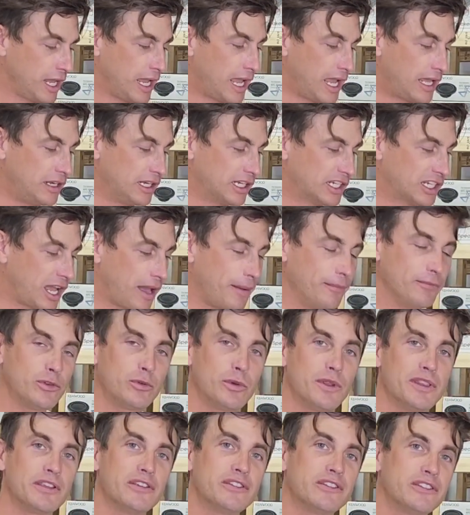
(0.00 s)
and it comes
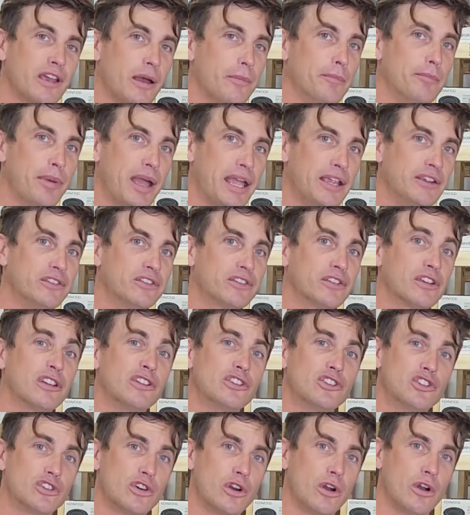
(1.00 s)
with a sub bass
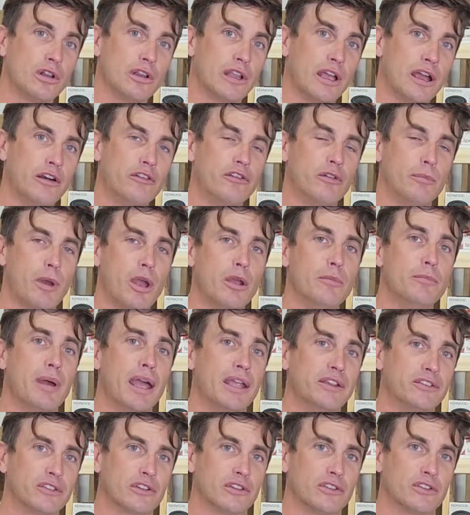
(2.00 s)
controller, a remote
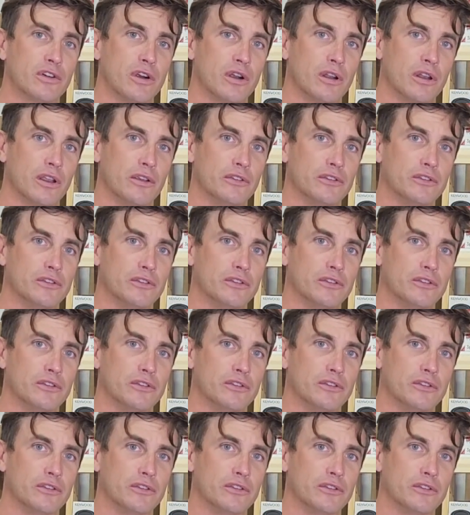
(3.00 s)
bass controller.